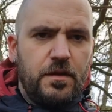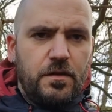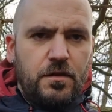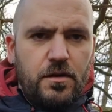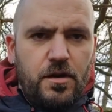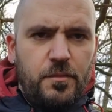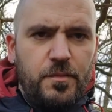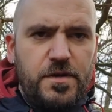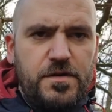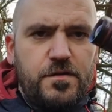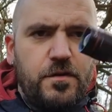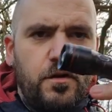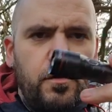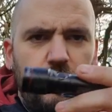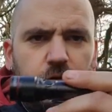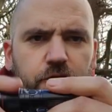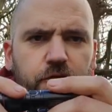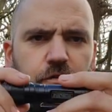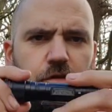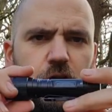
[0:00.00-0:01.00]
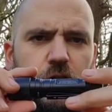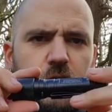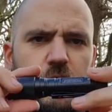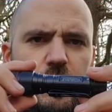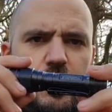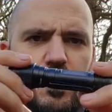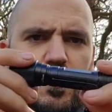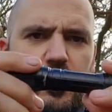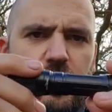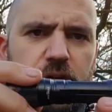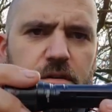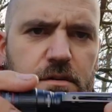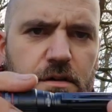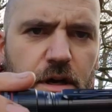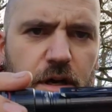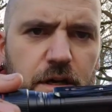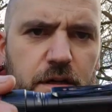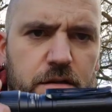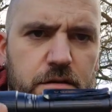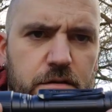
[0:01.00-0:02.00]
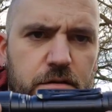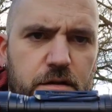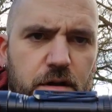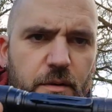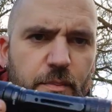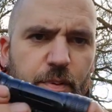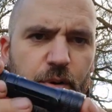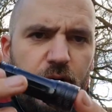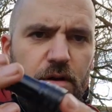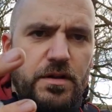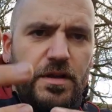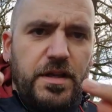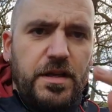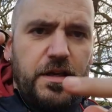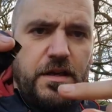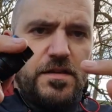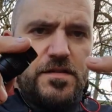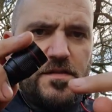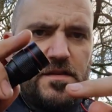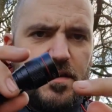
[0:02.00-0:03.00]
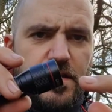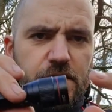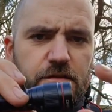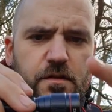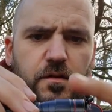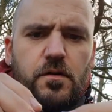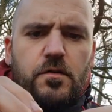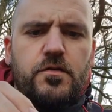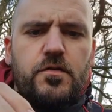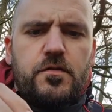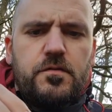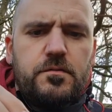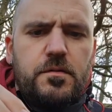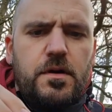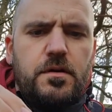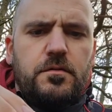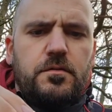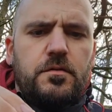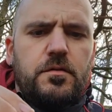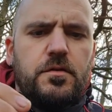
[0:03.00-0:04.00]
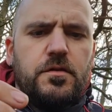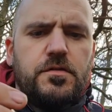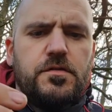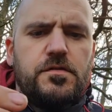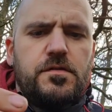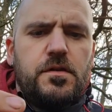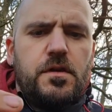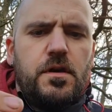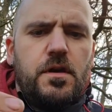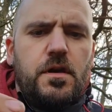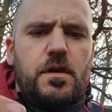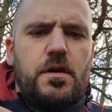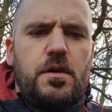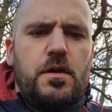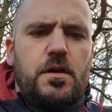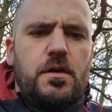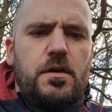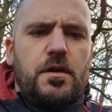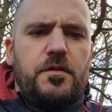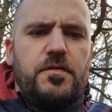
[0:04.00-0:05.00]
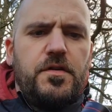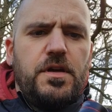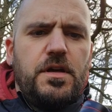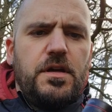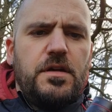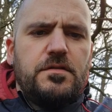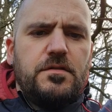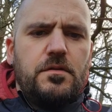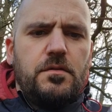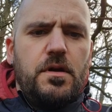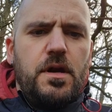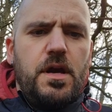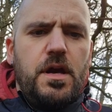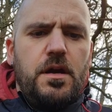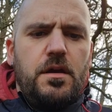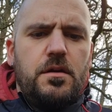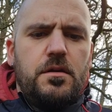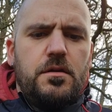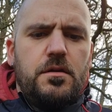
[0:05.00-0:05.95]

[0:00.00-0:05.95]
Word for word: Got my torch, right? I'll put a link into this torch as well, because I think it's great.